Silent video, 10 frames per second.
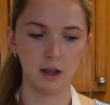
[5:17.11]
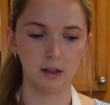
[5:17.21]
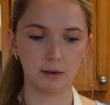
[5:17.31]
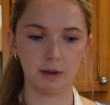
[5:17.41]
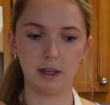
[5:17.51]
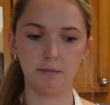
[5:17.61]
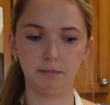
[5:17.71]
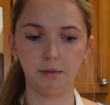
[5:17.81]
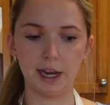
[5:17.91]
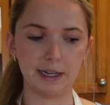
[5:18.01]
That way they
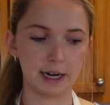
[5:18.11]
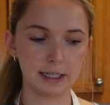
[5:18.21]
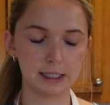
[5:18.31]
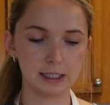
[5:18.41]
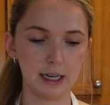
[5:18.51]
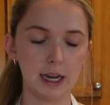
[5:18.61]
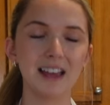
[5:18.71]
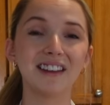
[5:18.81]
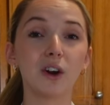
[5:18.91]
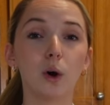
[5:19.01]
blend nicely.
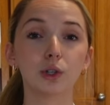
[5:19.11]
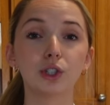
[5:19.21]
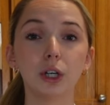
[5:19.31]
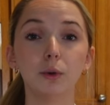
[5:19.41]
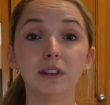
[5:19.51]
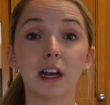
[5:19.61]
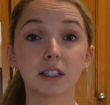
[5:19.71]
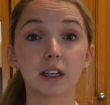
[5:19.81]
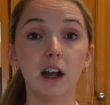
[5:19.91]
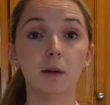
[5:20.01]
And then also that's
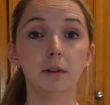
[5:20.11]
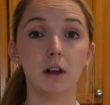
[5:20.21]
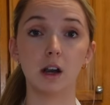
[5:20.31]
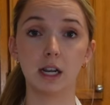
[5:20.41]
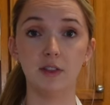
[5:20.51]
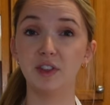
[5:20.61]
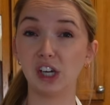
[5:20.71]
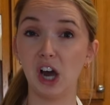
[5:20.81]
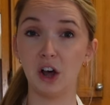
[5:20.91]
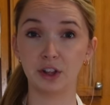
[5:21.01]
gonna help lock in the
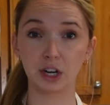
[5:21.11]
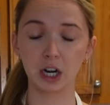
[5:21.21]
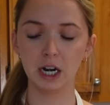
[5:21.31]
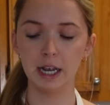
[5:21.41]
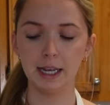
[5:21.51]
color